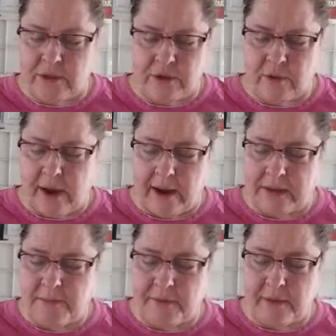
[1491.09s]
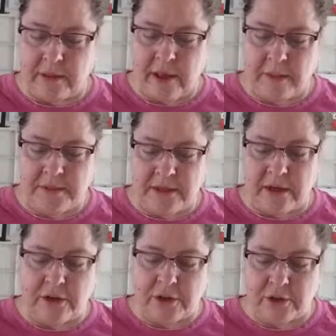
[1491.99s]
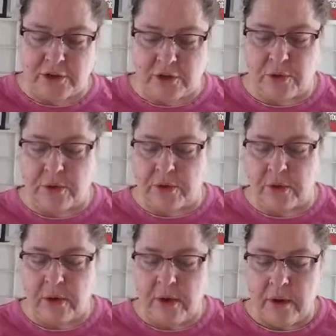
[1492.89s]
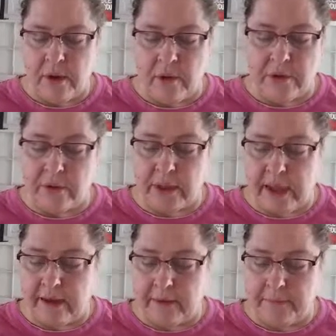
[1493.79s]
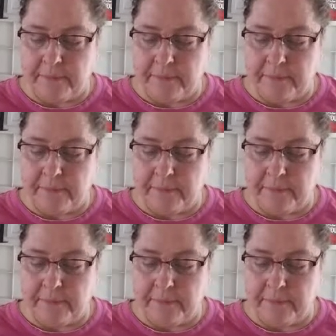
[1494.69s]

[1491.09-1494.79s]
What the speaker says: could grasp the lumps under your shoulder or your leg.